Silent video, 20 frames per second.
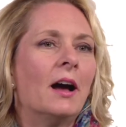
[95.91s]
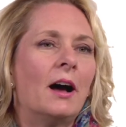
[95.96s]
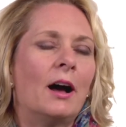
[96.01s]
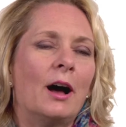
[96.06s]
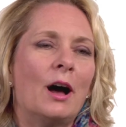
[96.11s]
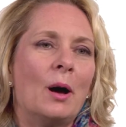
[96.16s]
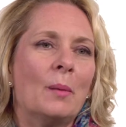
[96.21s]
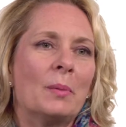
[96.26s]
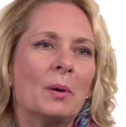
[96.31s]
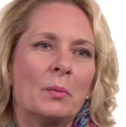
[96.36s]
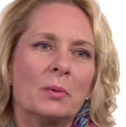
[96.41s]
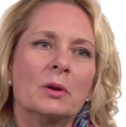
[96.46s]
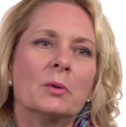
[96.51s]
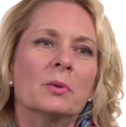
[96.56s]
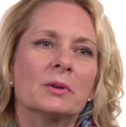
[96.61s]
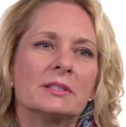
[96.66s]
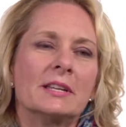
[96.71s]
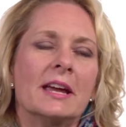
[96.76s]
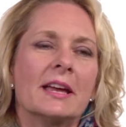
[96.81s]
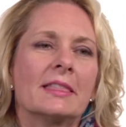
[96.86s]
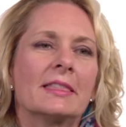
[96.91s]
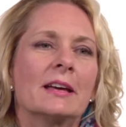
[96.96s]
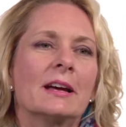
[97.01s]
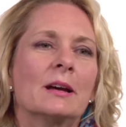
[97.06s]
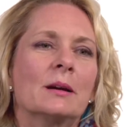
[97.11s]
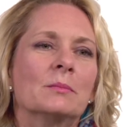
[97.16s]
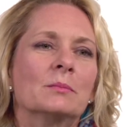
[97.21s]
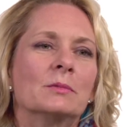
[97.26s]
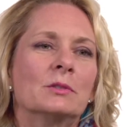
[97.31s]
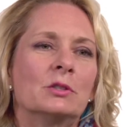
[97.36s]
Um, but when you would take
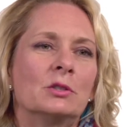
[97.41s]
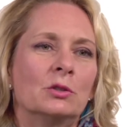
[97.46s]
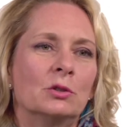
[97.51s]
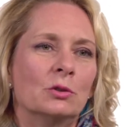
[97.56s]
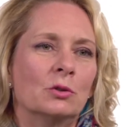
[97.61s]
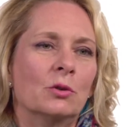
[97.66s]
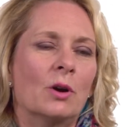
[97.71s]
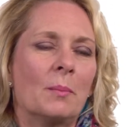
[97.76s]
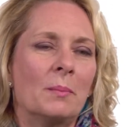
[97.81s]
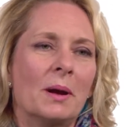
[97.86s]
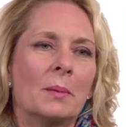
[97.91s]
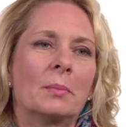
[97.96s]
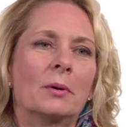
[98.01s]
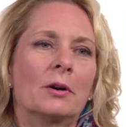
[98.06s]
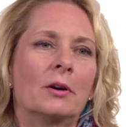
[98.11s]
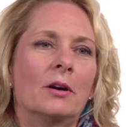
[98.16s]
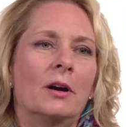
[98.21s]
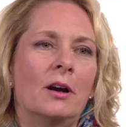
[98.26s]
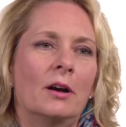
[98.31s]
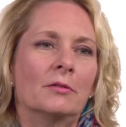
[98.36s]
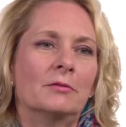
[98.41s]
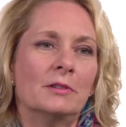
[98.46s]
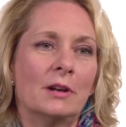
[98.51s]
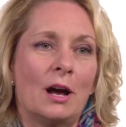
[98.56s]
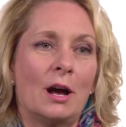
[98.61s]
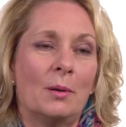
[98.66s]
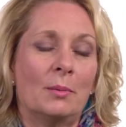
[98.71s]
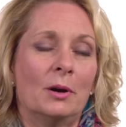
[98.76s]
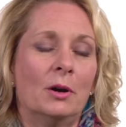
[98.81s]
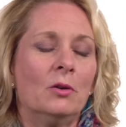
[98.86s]
them to a member of
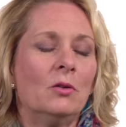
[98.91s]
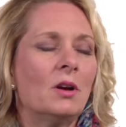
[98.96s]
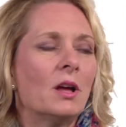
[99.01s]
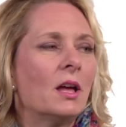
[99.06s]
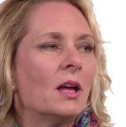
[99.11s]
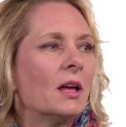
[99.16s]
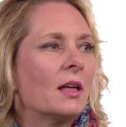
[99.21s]
NAWBO,